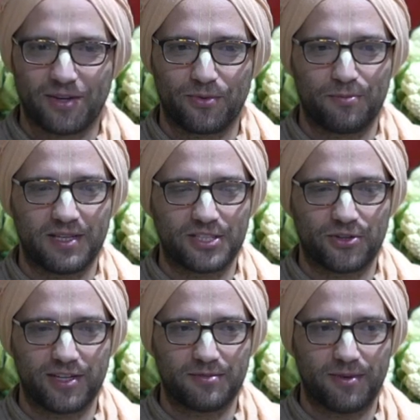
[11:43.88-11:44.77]
We're being
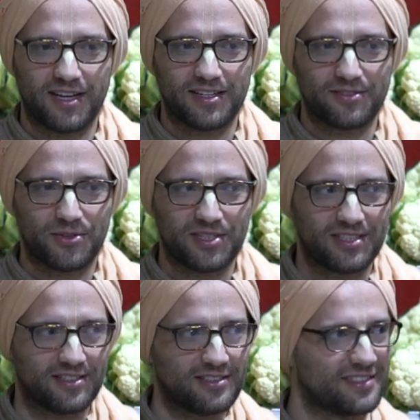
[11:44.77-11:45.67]
joined by devotees
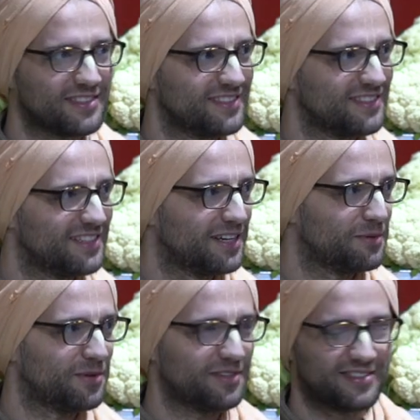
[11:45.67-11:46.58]
here,
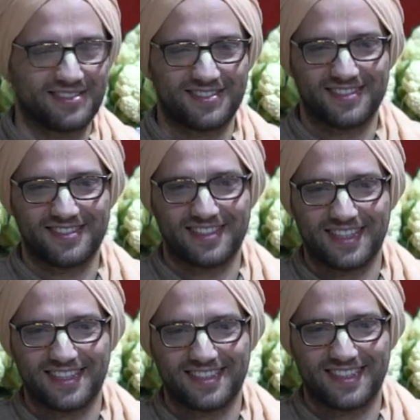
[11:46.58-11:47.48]

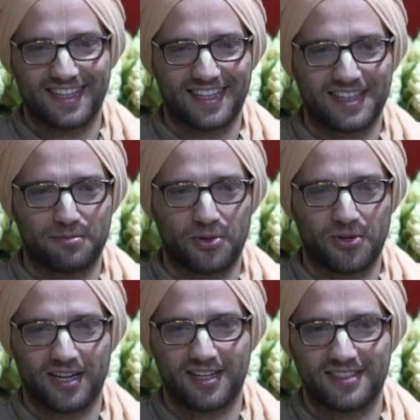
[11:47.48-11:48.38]
Haribol, taking the
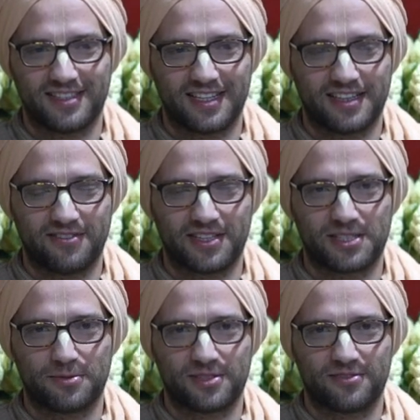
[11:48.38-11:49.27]
bhoga, taking the
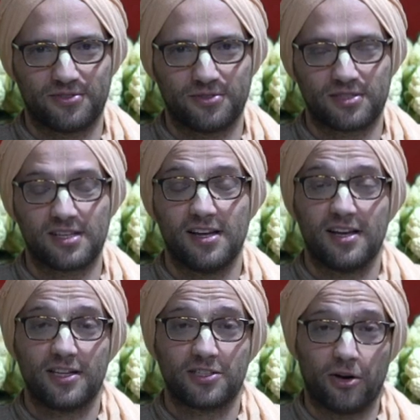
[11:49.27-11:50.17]
vegetables and fruits.
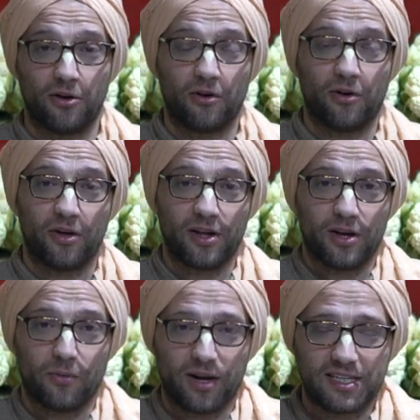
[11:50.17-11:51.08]
So,
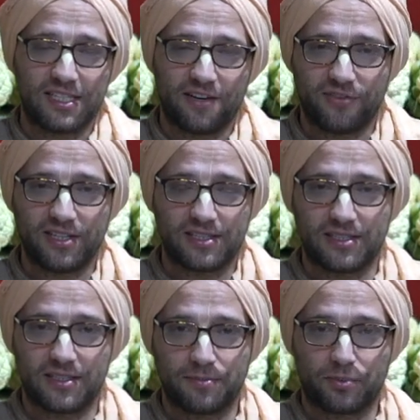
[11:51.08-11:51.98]
what is the difference?
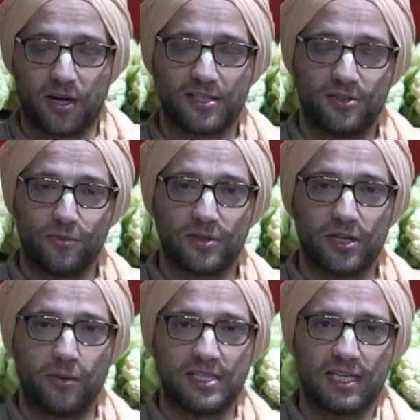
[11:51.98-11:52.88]
The prostitute was
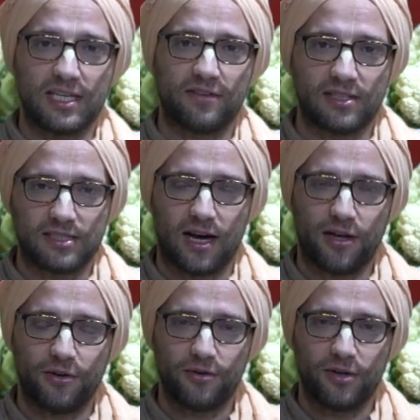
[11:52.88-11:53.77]
always thinking of the
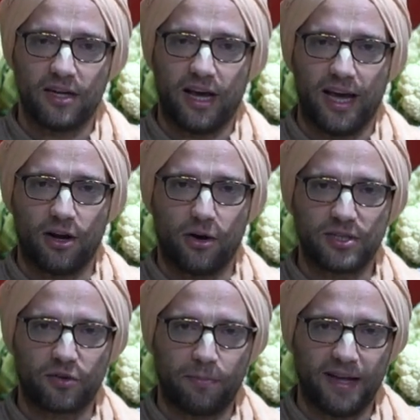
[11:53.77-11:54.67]
sadhu and
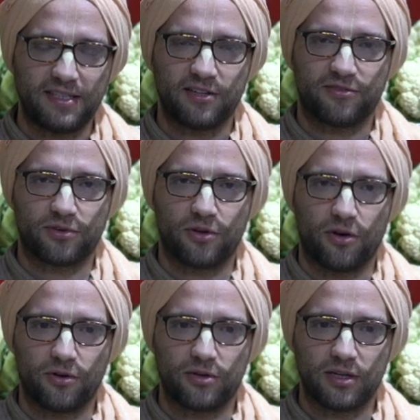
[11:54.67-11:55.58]
always repenting for her
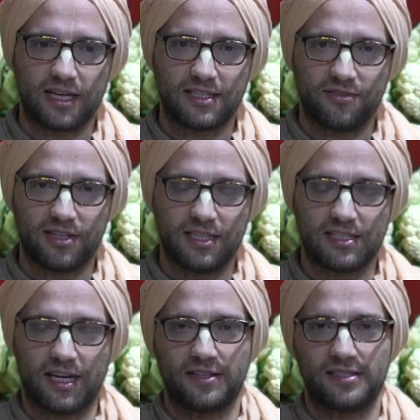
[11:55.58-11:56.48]
own
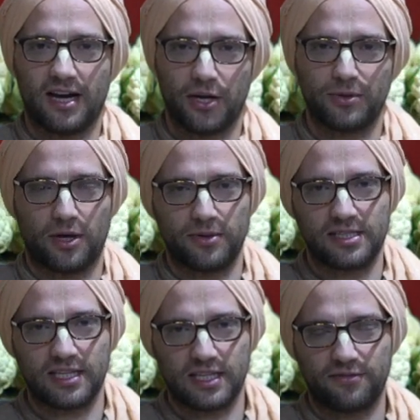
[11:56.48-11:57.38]
activities, and the sadhu was always
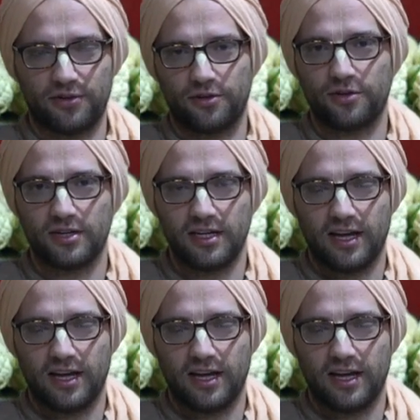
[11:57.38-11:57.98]
thinking of her.